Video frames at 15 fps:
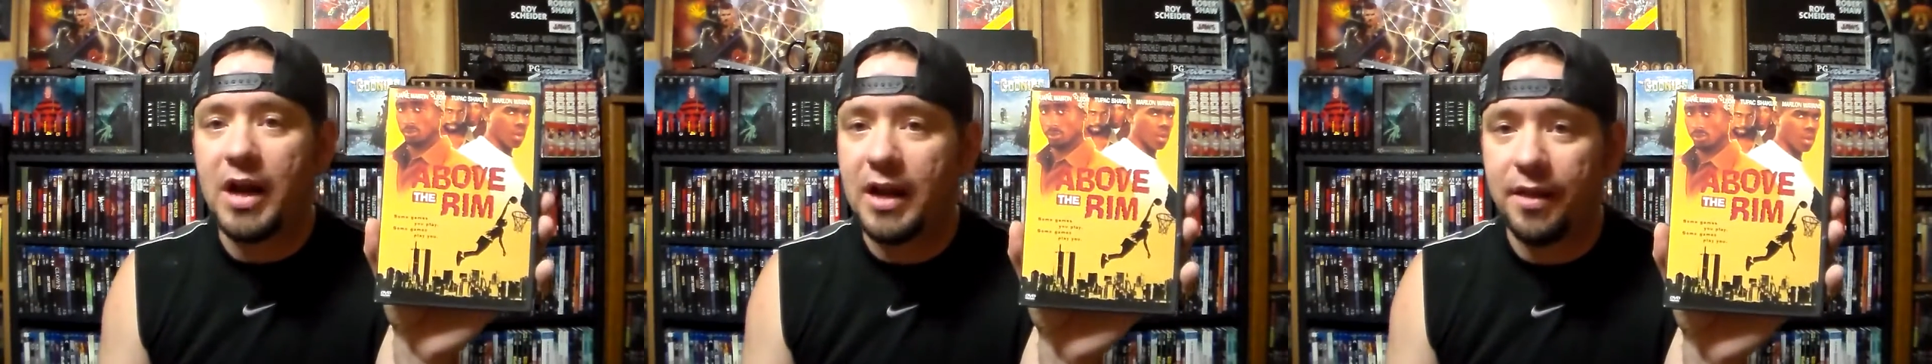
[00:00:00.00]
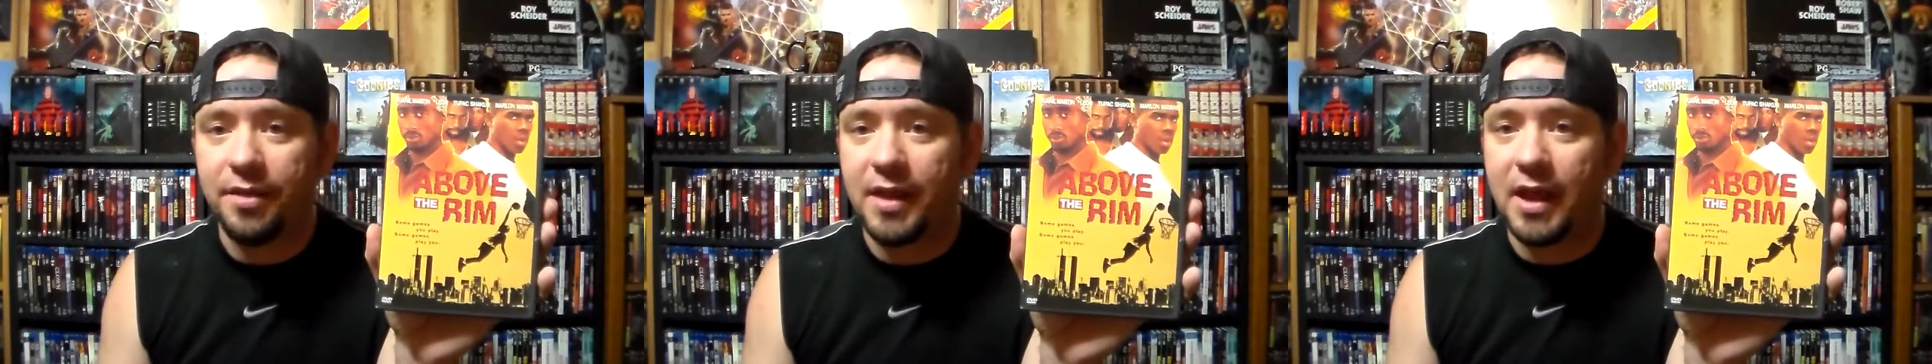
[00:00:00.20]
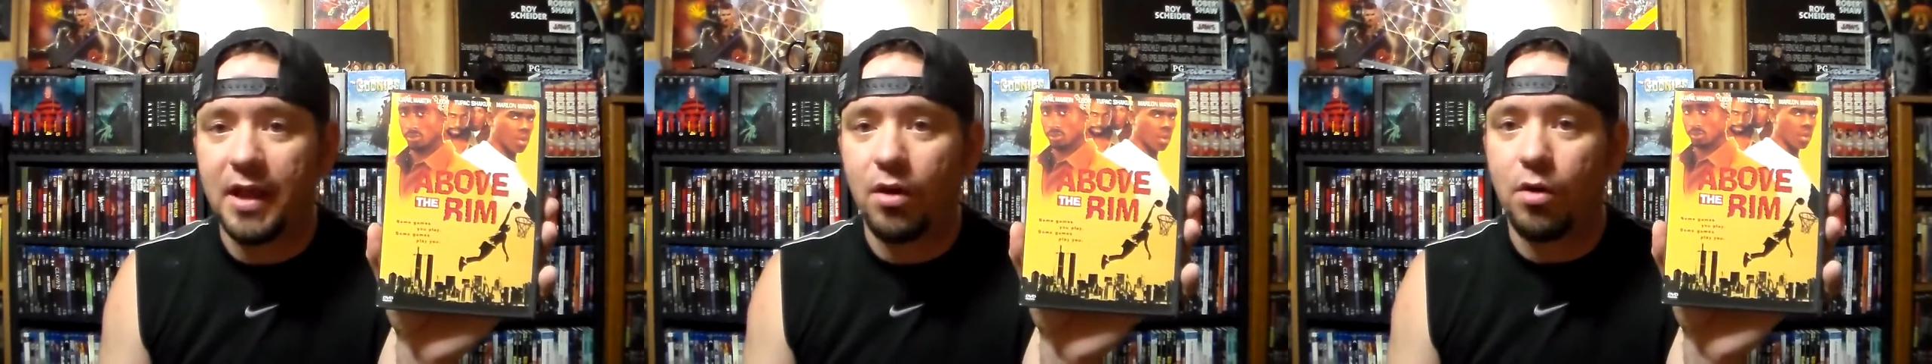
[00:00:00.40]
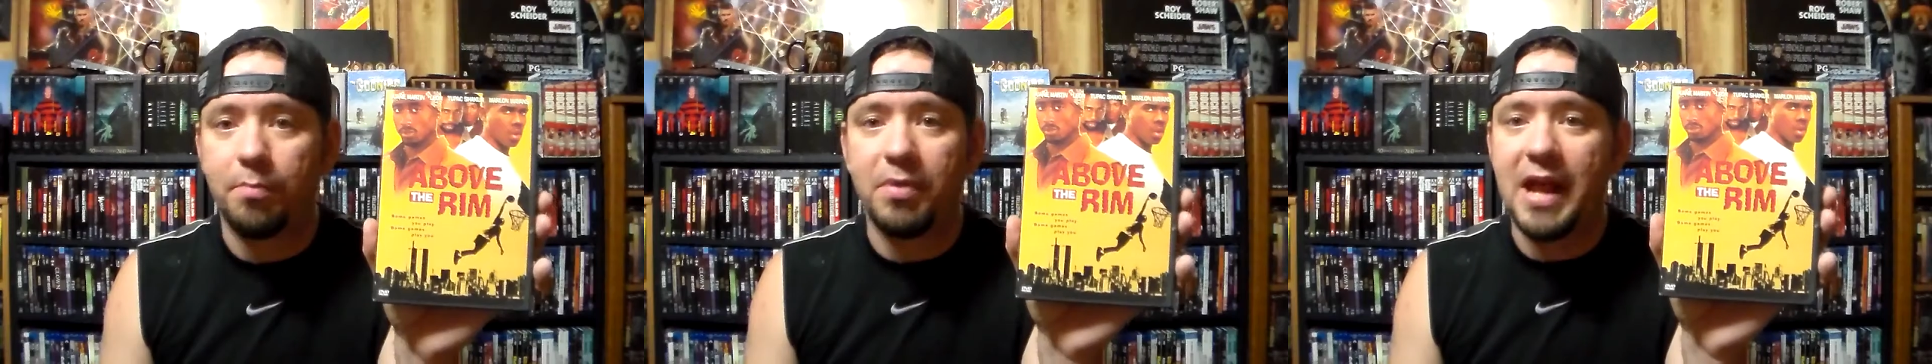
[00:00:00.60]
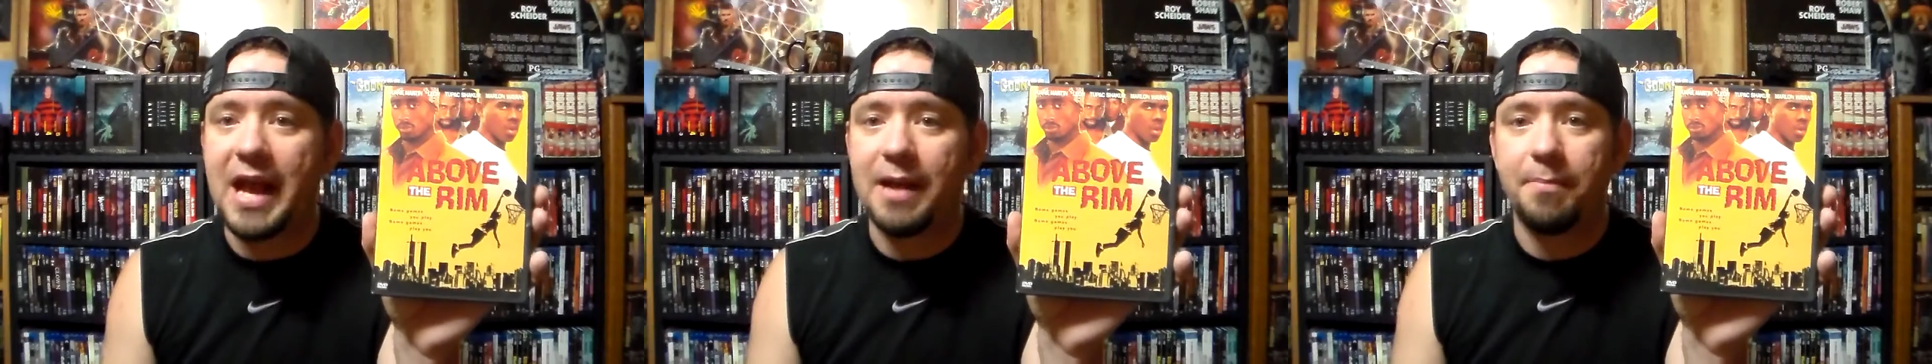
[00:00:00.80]
anything or
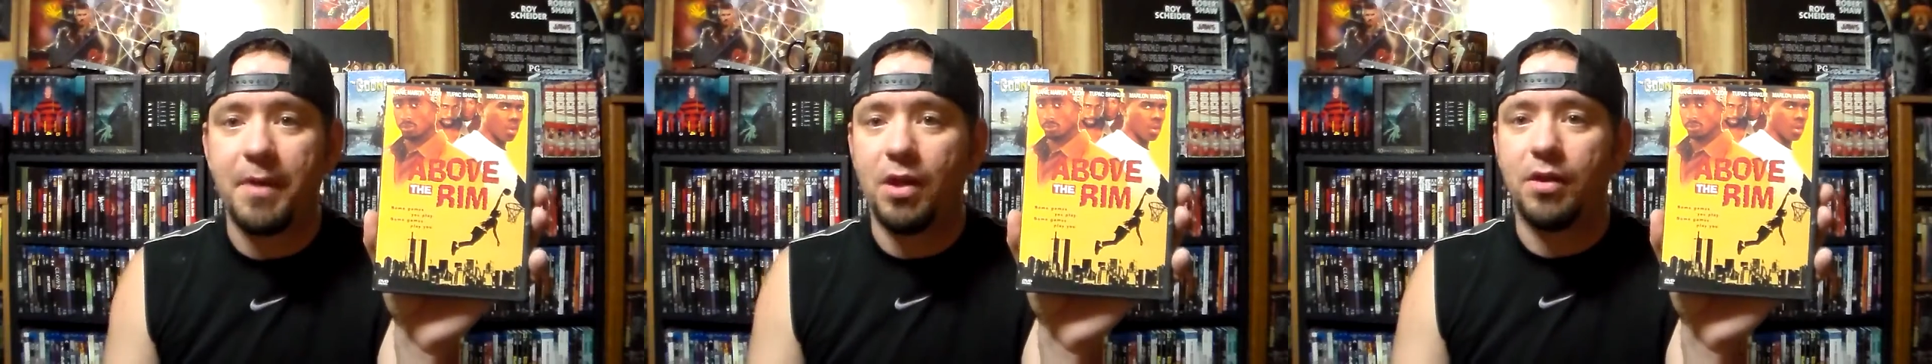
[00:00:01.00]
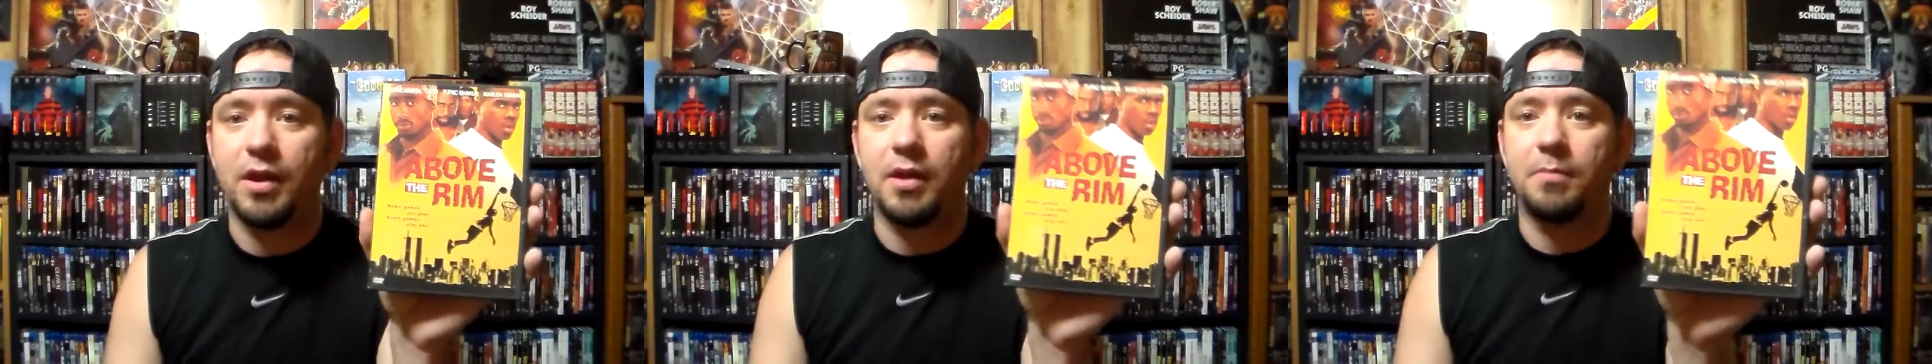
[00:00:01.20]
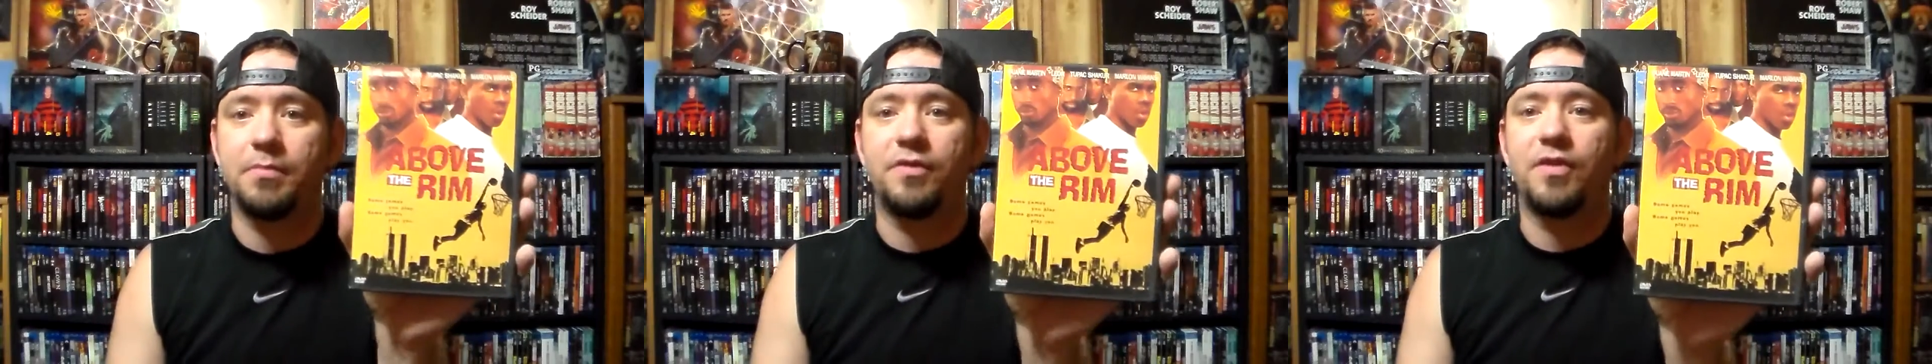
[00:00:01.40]
blackmail him.